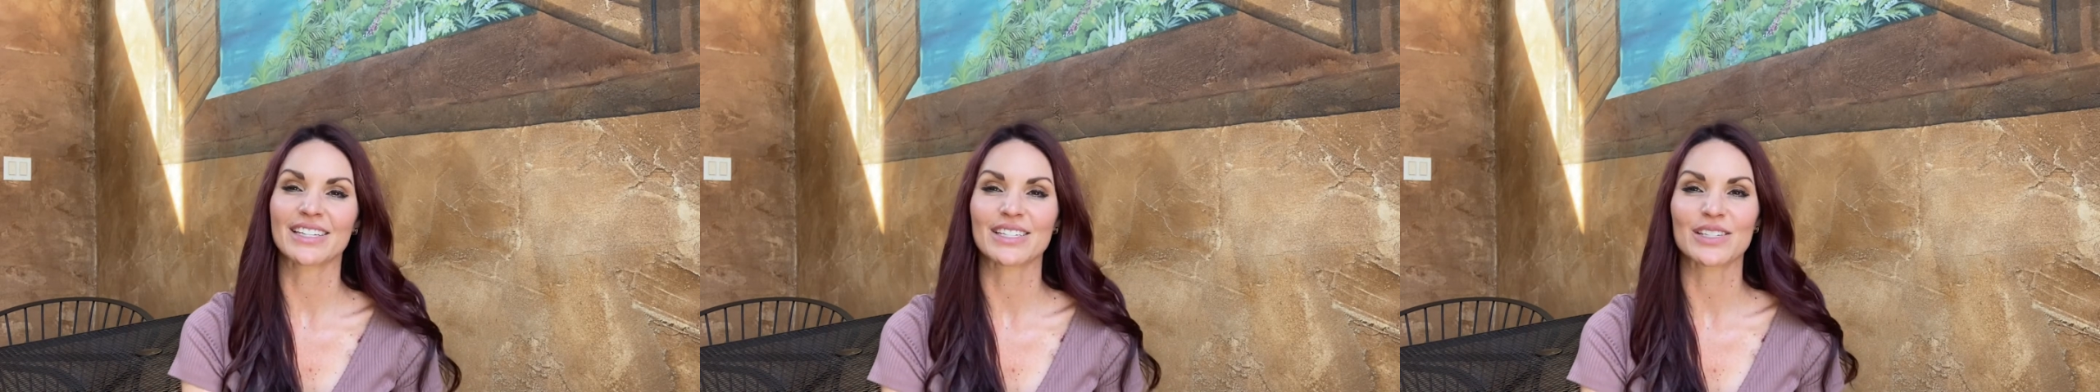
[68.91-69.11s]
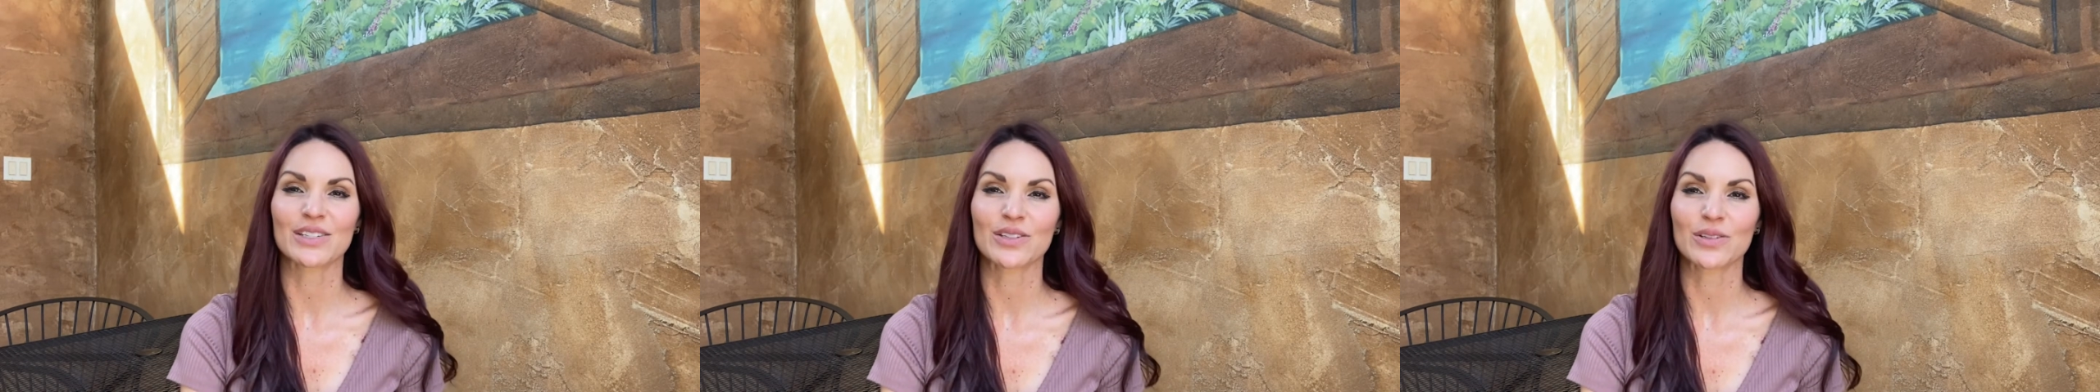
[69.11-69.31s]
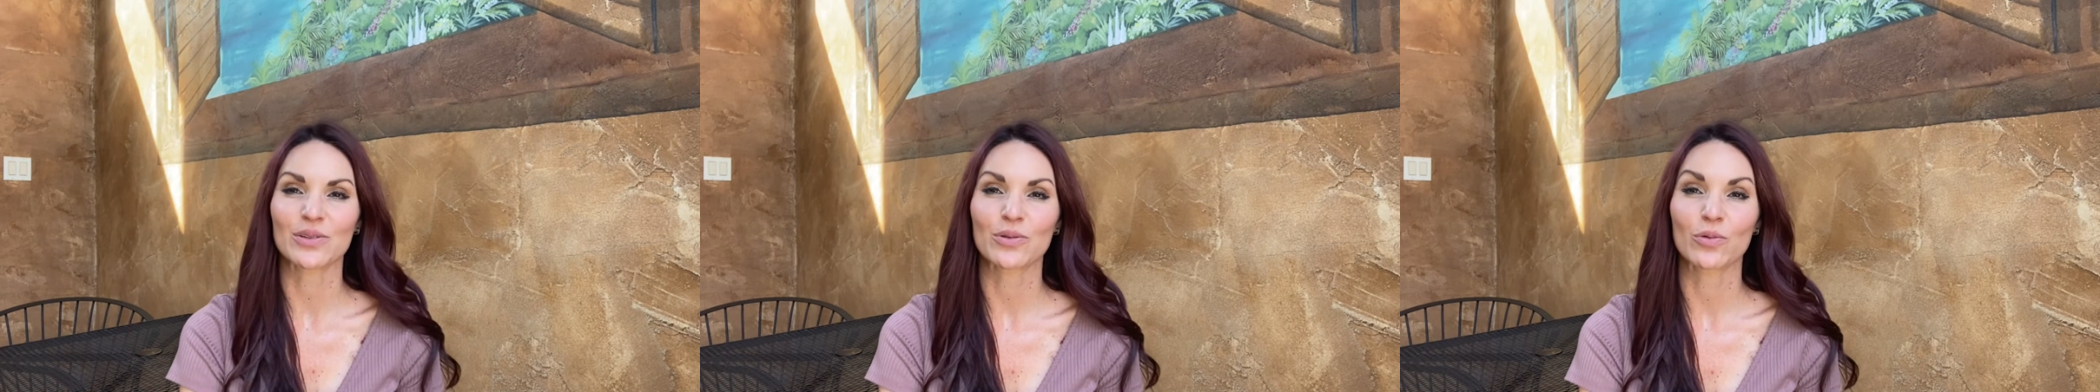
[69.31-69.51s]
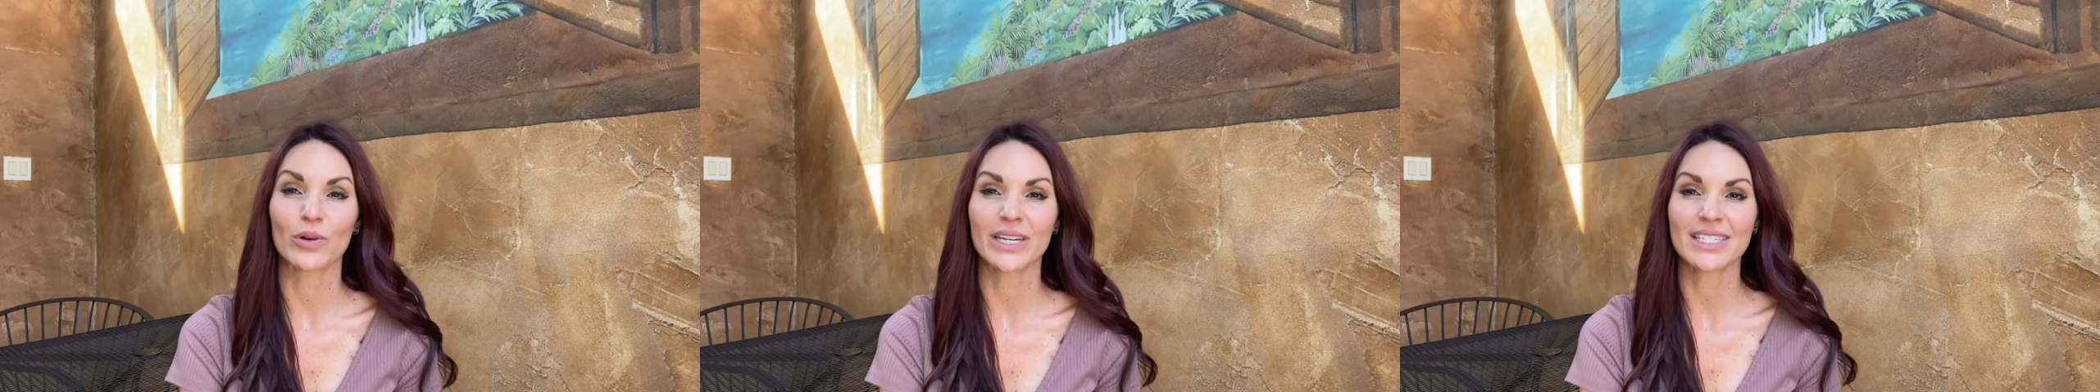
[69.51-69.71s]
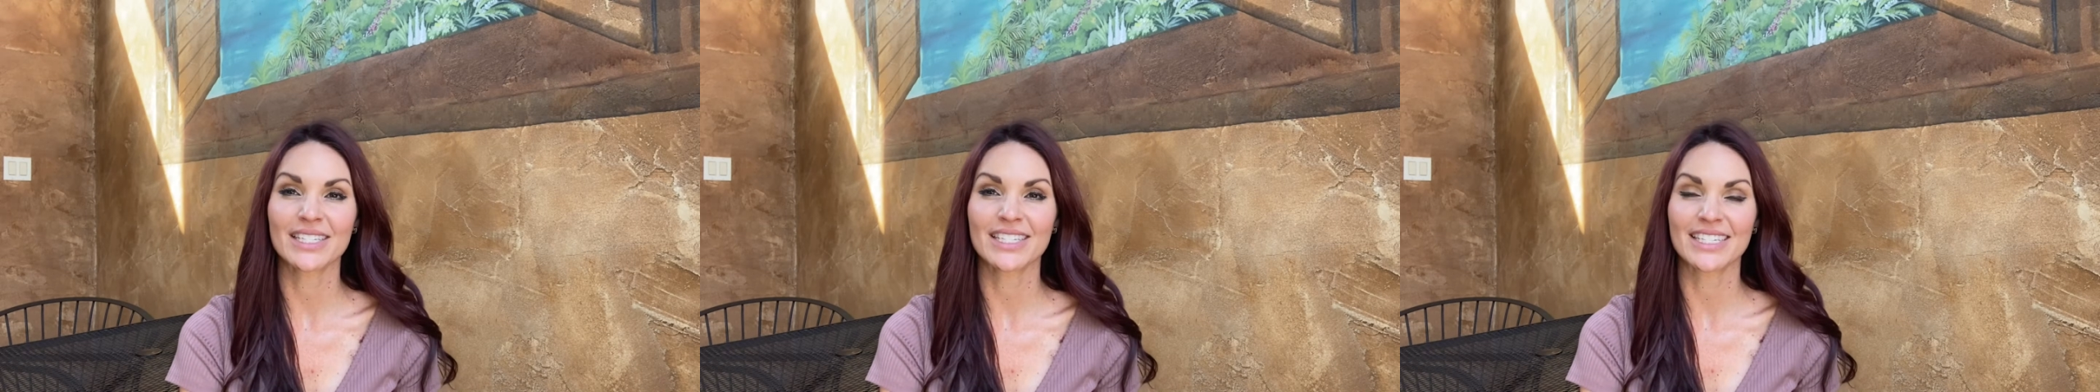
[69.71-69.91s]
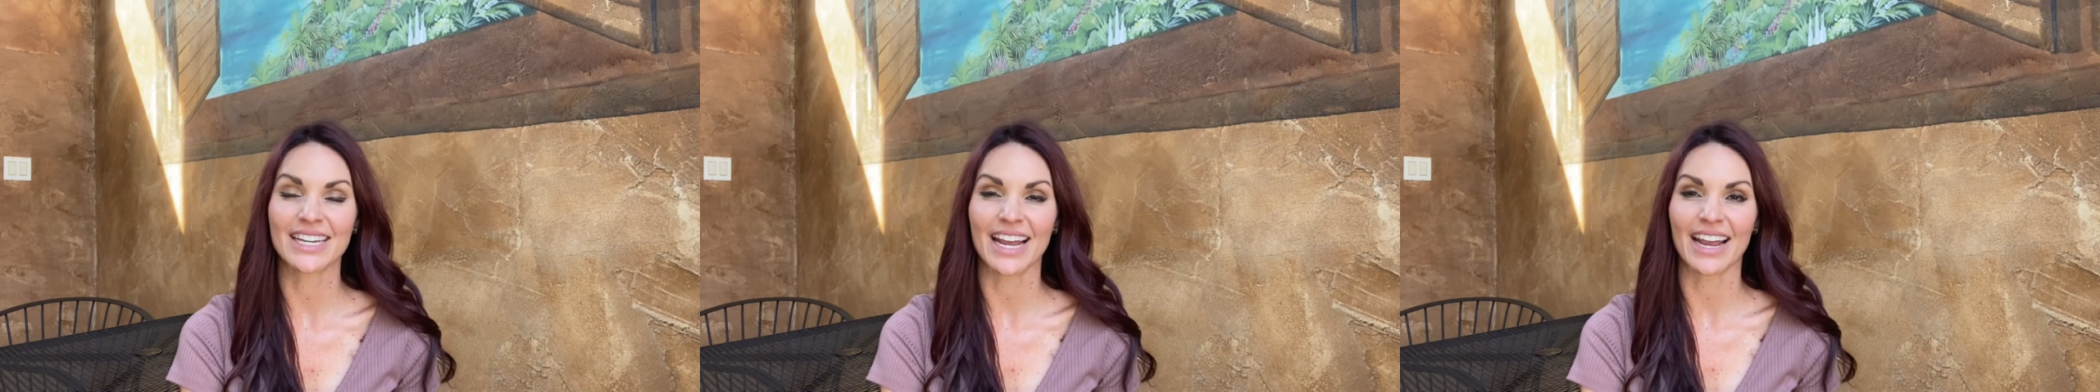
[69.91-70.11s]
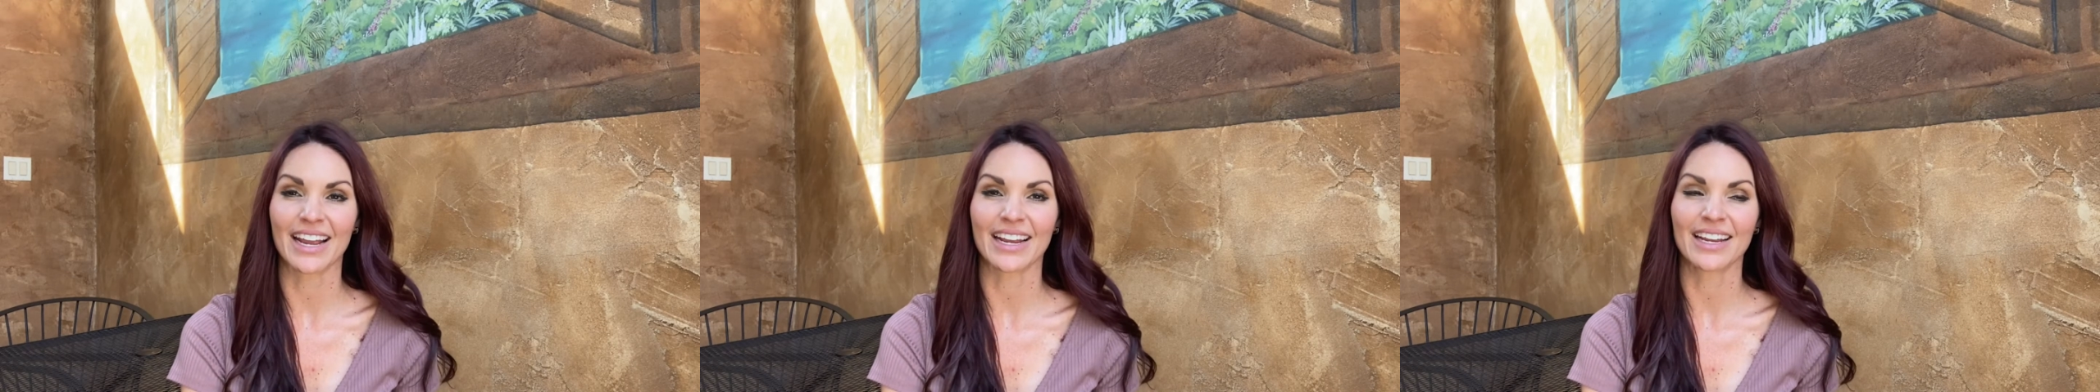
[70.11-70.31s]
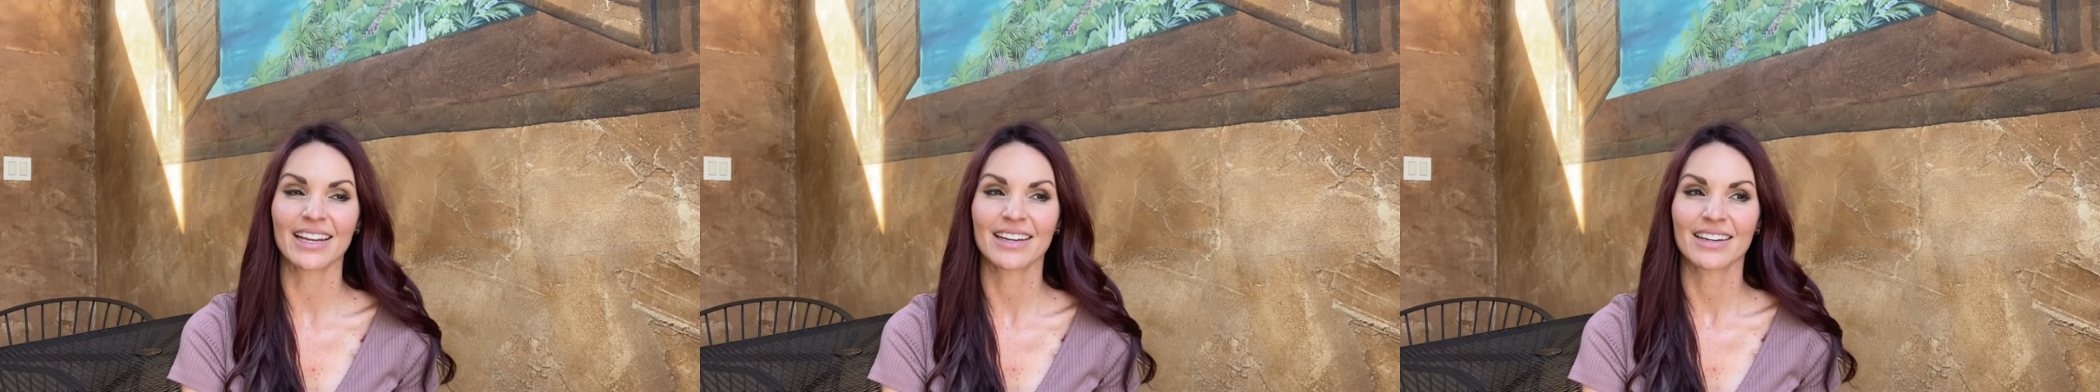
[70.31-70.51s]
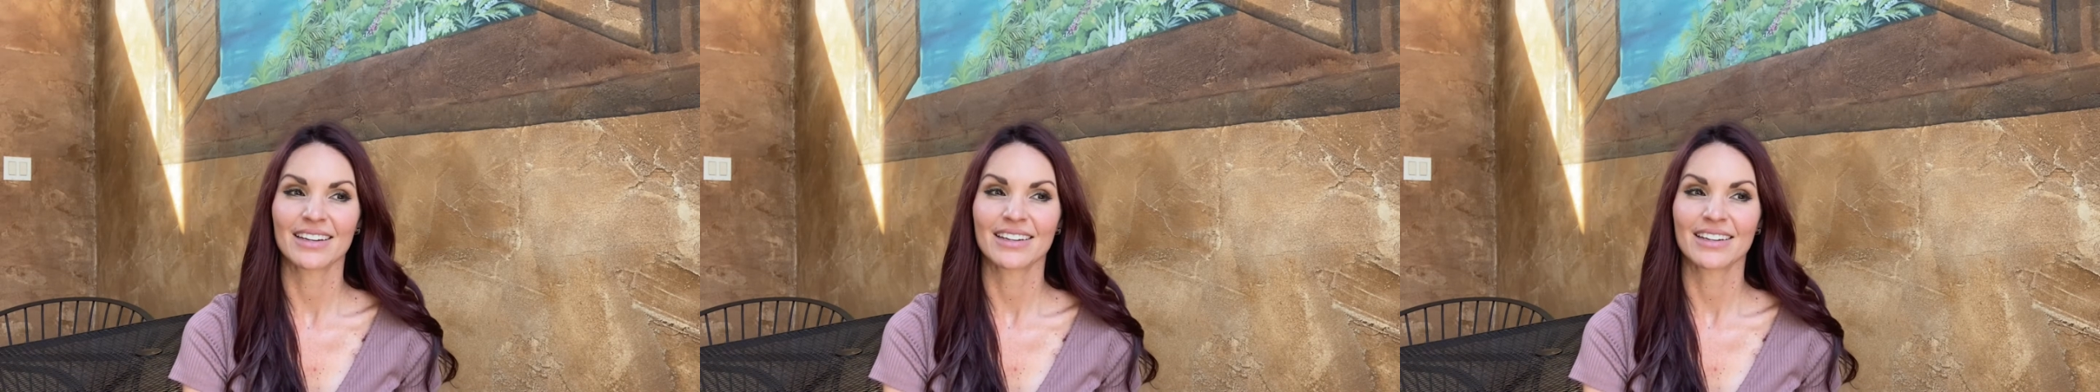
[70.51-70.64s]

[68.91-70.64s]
is Wednesday,